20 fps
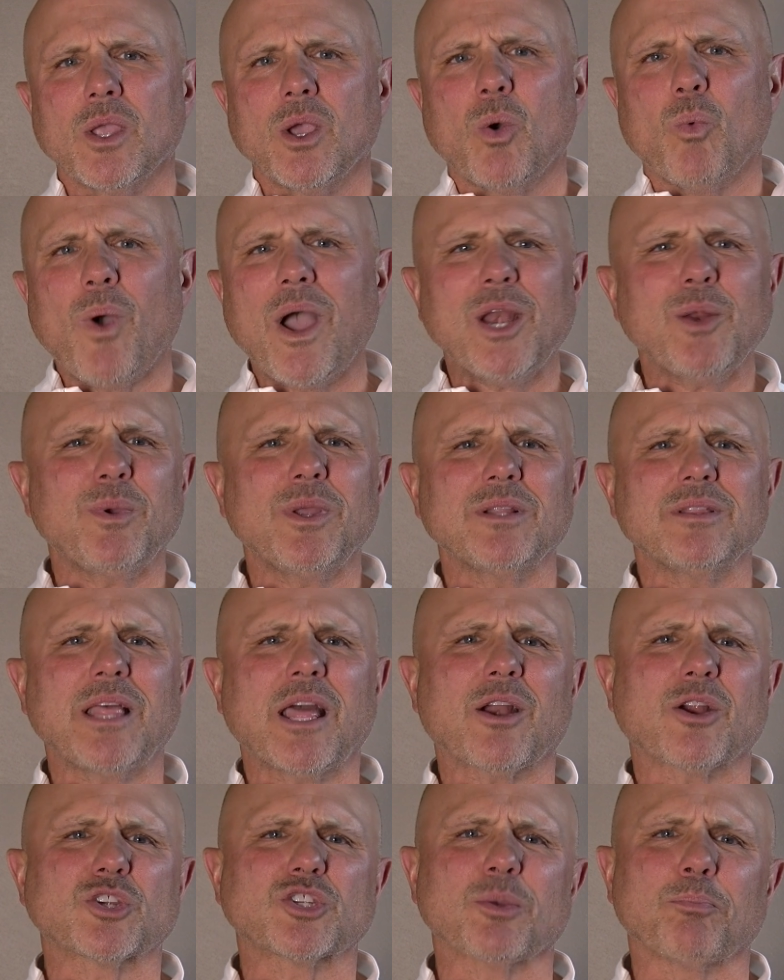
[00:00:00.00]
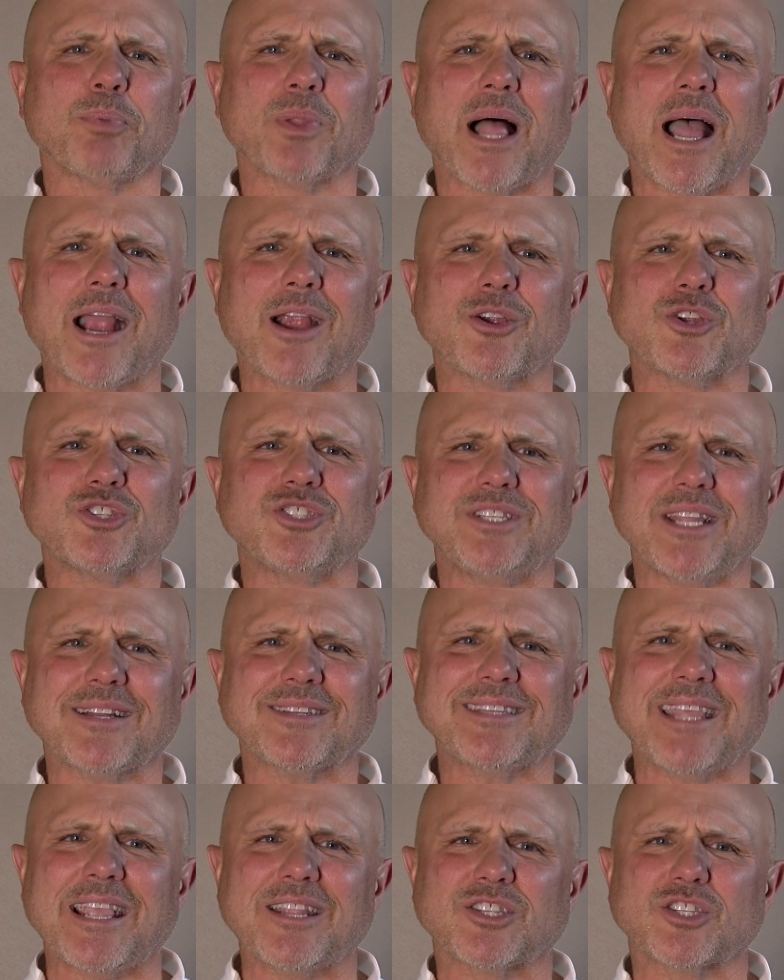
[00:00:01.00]
Why do we let our suppliers
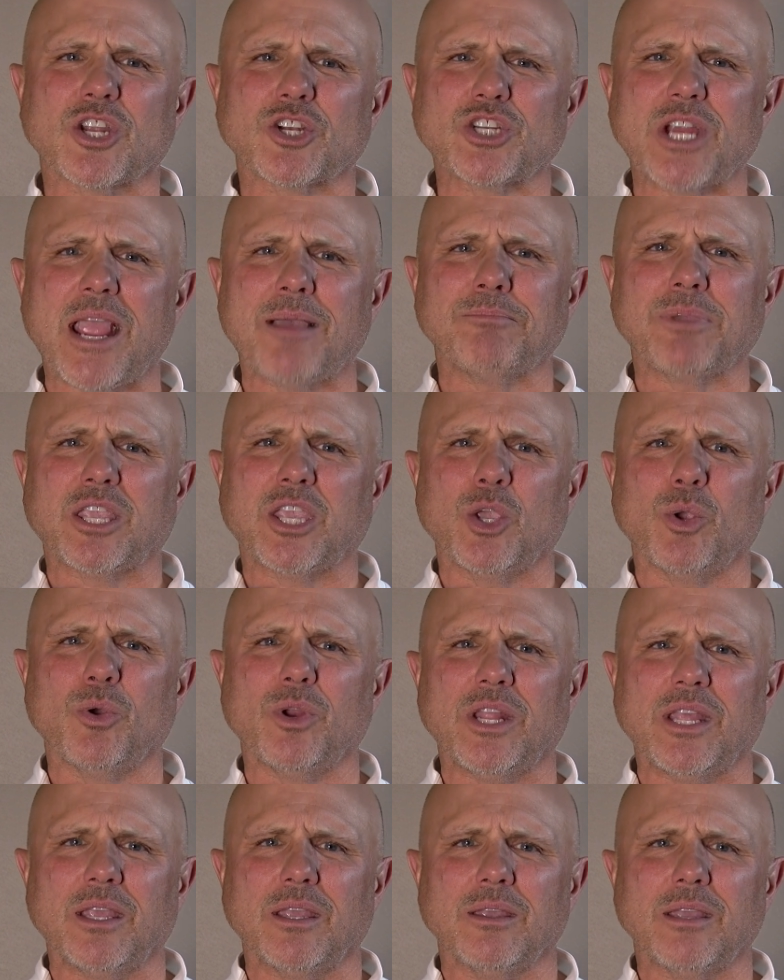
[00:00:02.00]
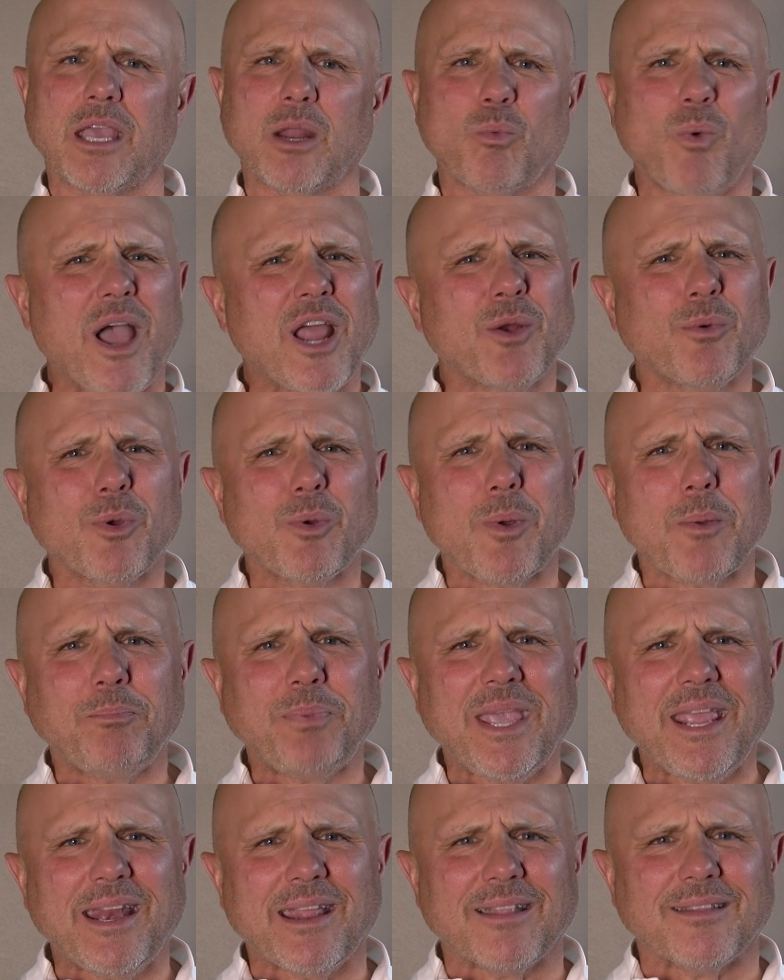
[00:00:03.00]
dictate such ambiguity? And why do we
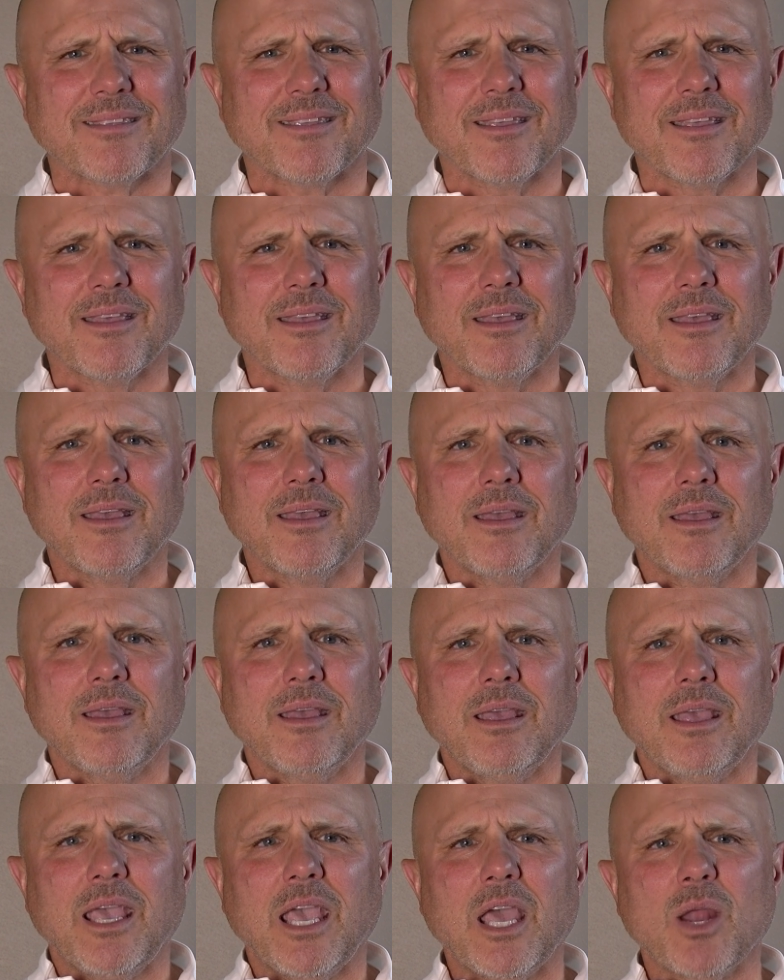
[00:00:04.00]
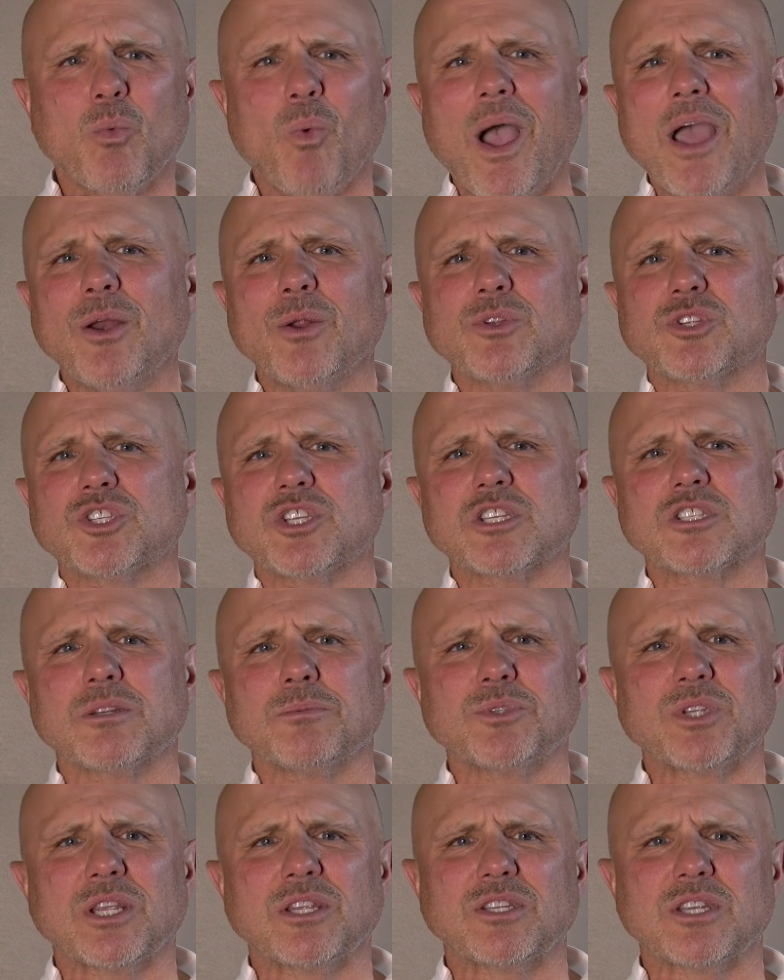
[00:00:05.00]
repeat it? And why don't
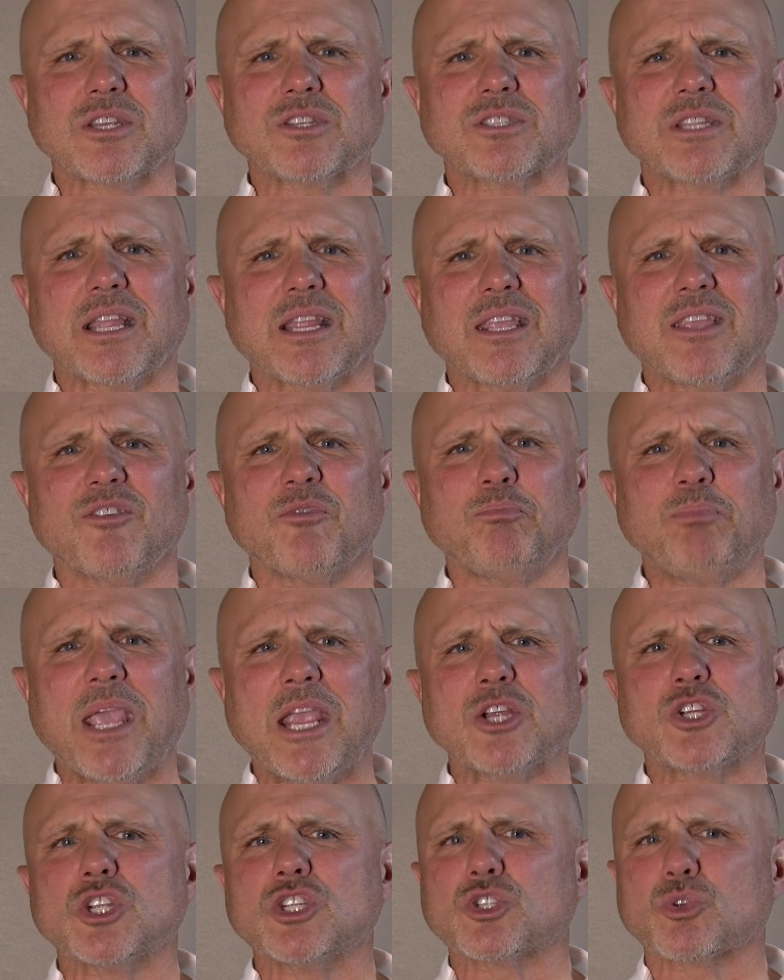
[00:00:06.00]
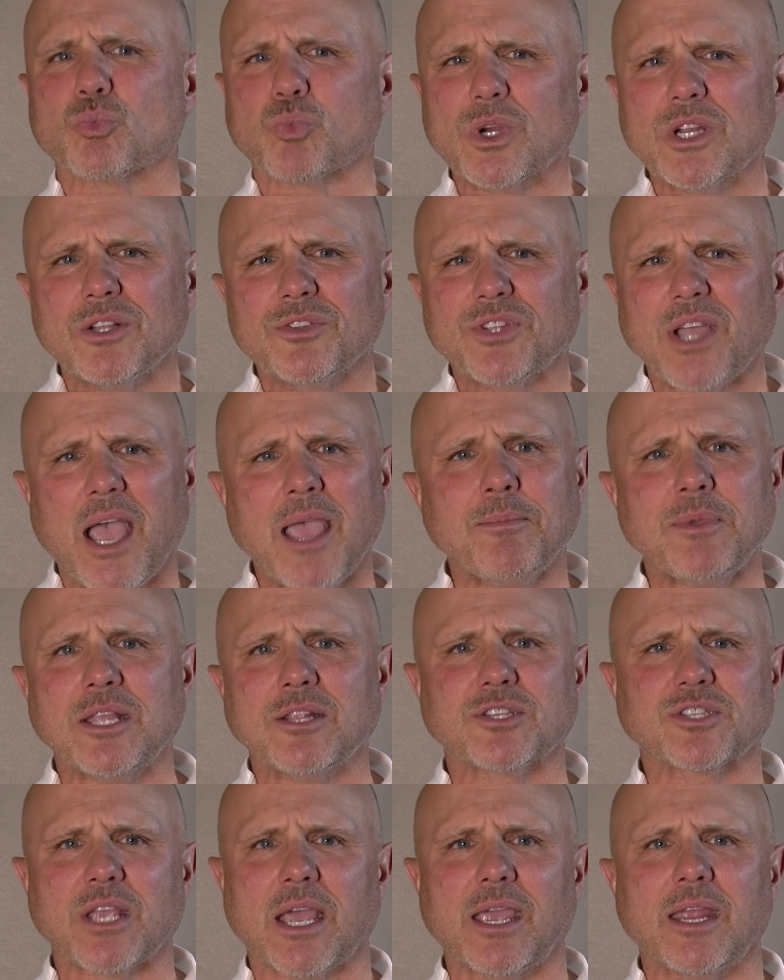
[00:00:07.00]
systems exist that give patients real-time
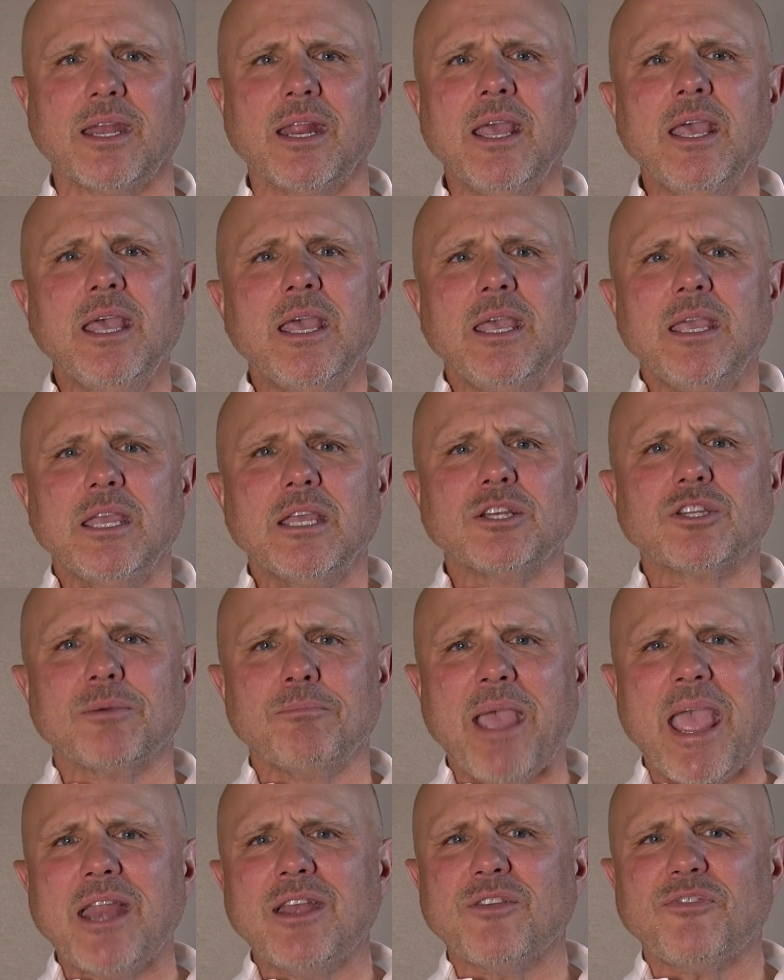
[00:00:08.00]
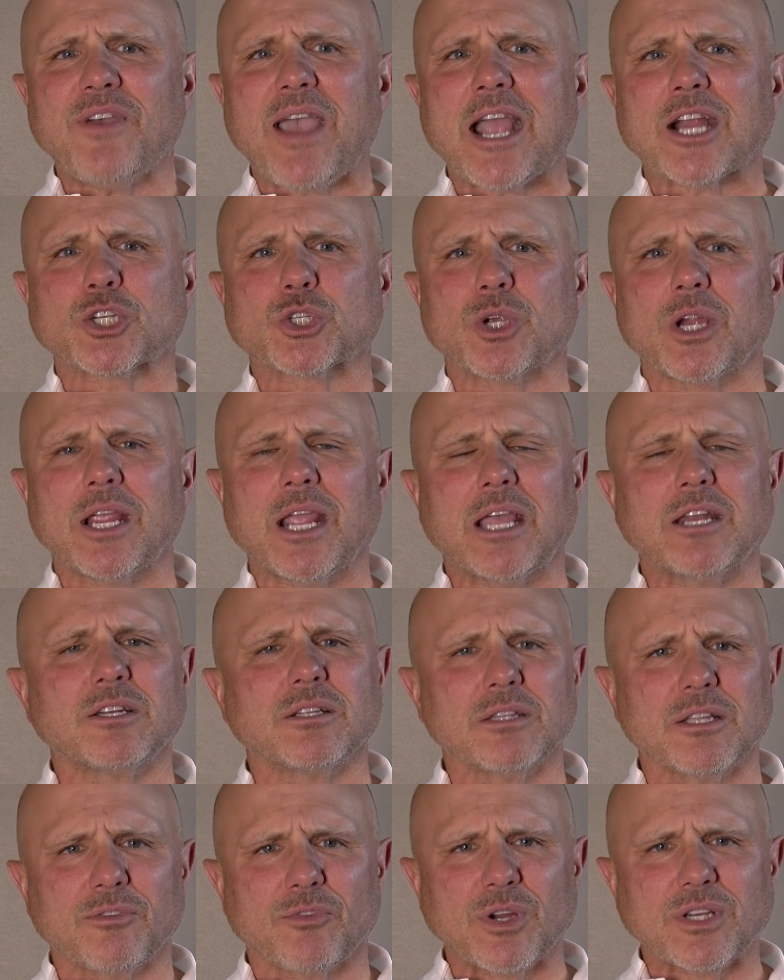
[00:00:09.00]
insight into manufacturing and
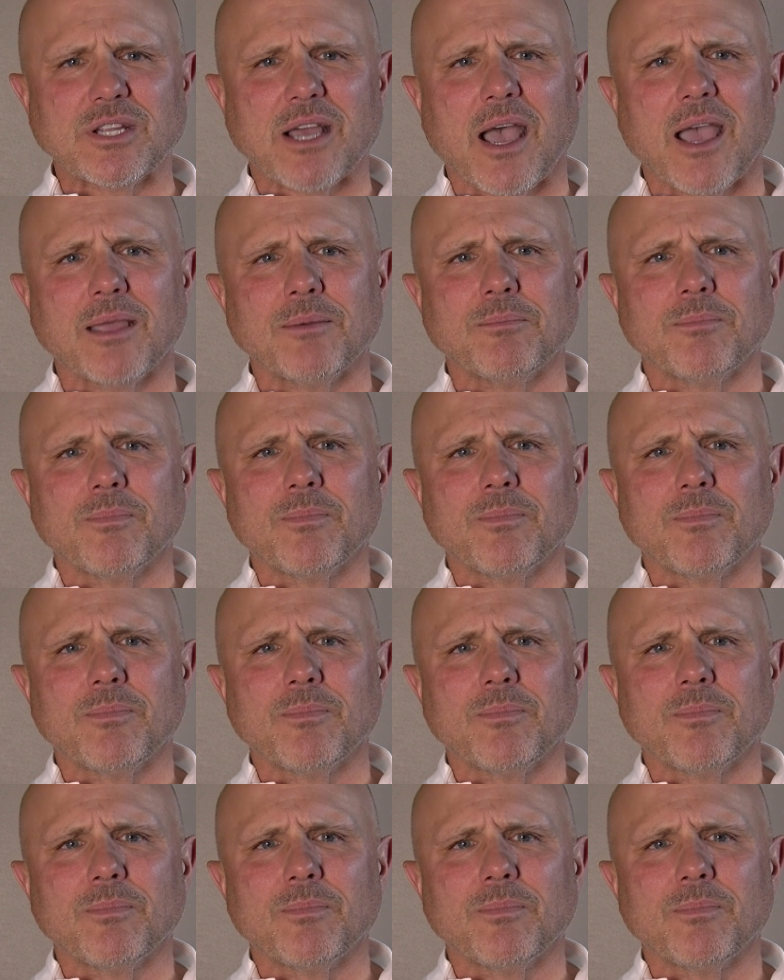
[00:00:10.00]
delivery time?